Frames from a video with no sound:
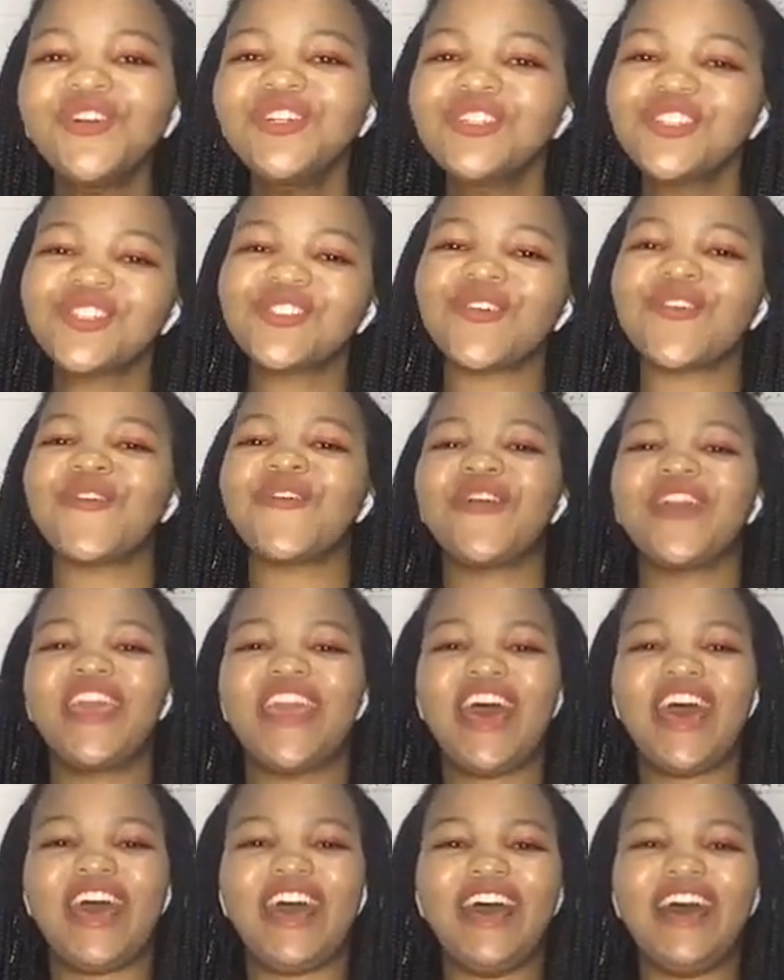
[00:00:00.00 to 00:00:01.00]
So
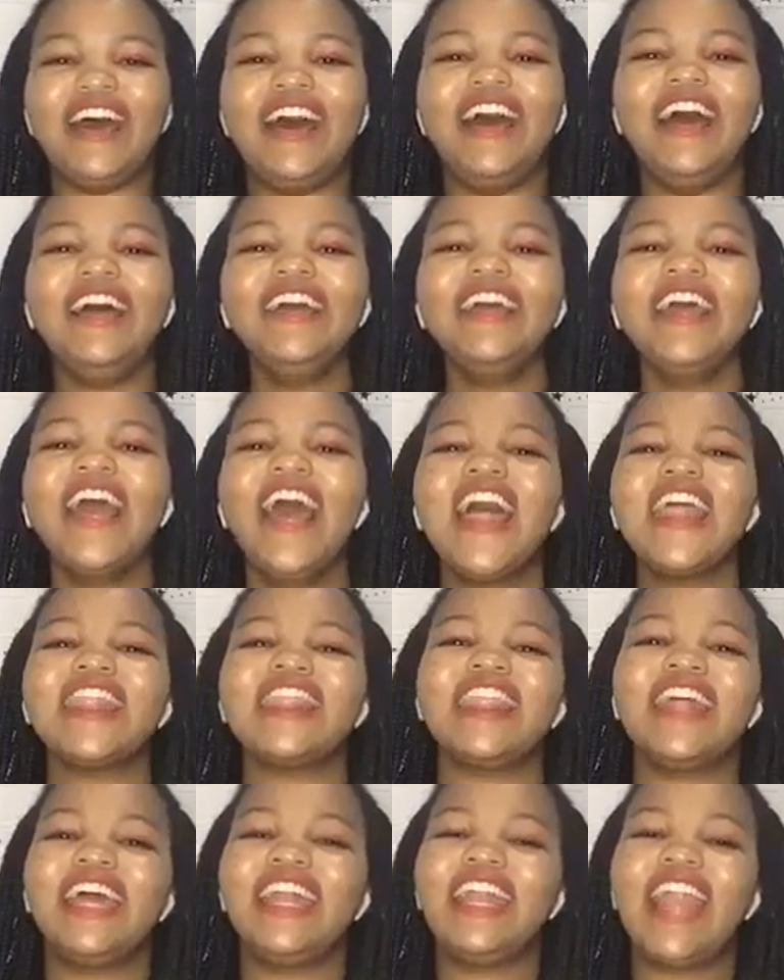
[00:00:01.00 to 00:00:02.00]
yeah.
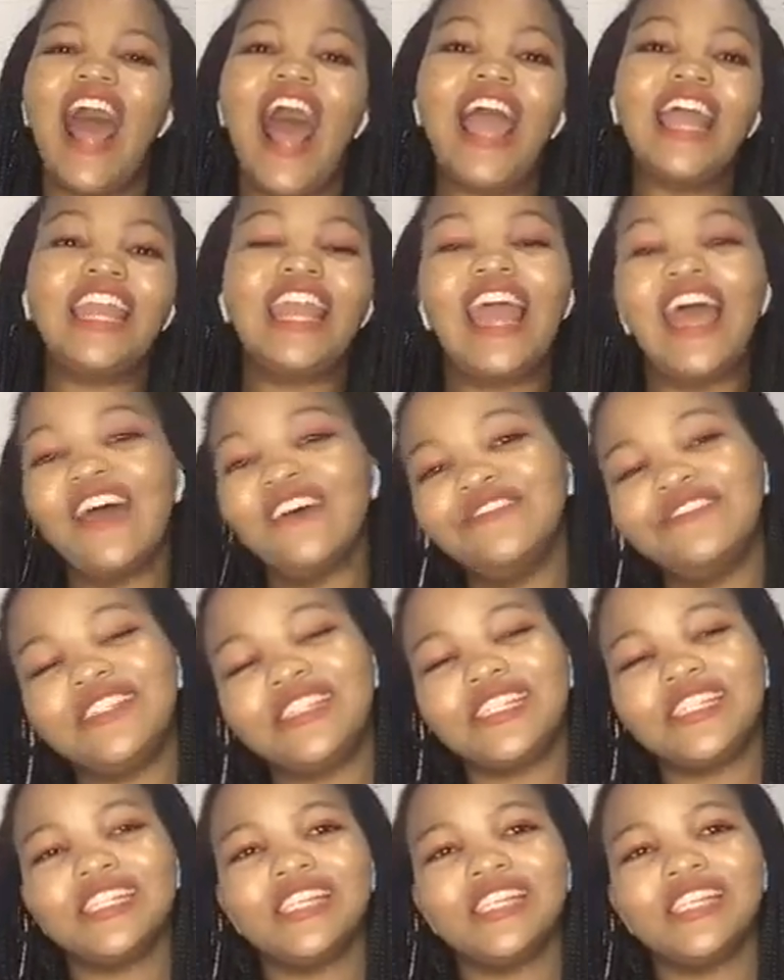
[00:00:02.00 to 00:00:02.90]
Then I left.